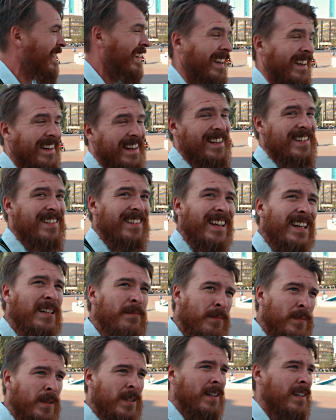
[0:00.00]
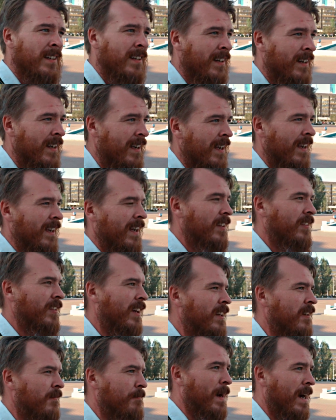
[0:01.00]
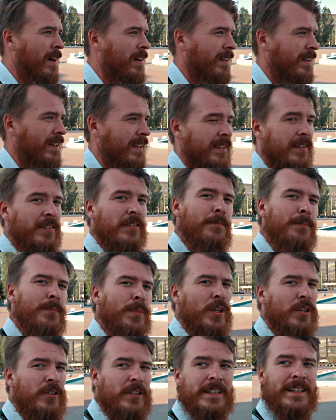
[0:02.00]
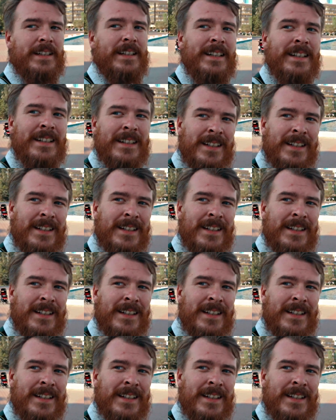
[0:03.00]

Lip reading: in Islam, a sign of paradise, of purity.